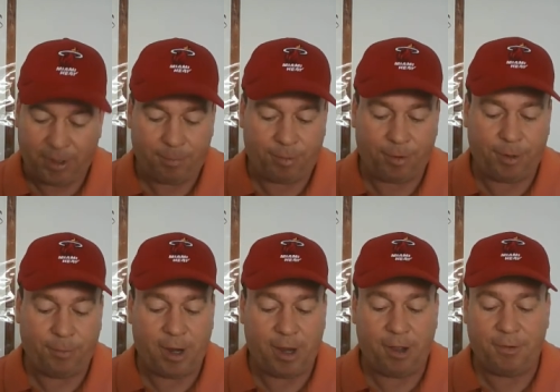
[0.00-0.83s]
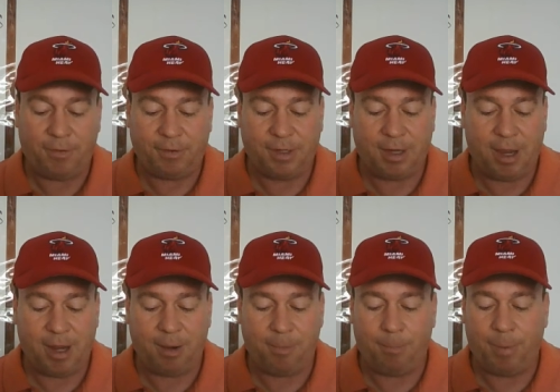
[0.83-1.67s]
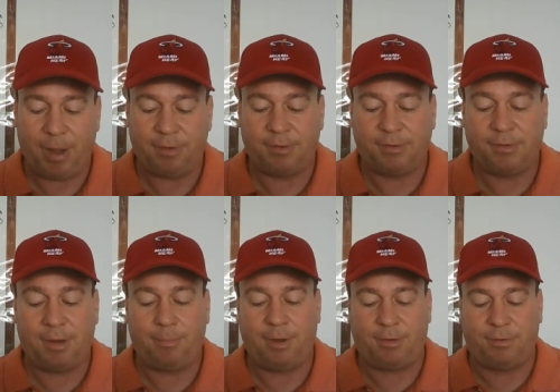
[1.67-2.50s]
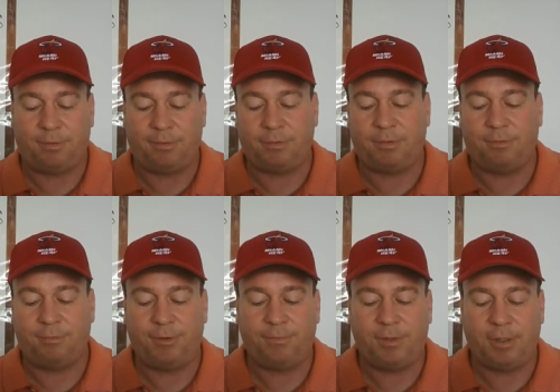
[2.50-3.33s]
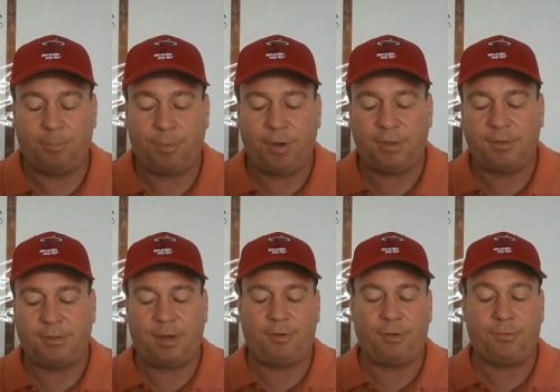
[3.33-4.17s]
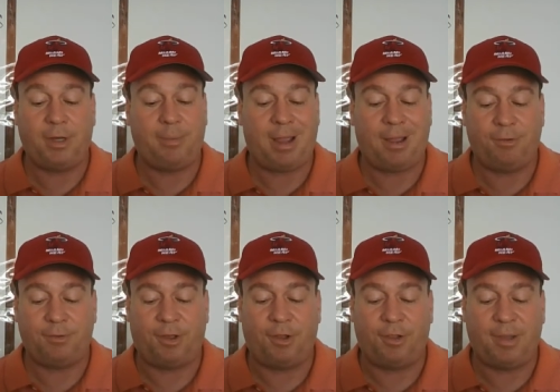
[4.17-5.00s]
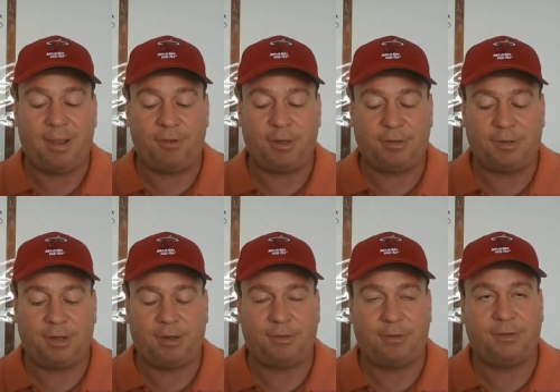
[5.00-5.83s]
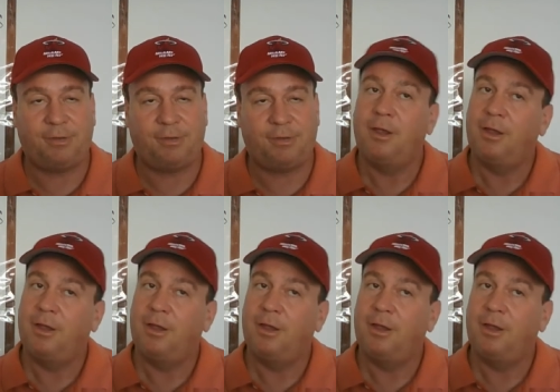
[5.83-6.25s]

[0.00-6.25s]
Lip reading: pretty well in this game. Ben Simmons, 15 points, 7 rebounds, 11 assists.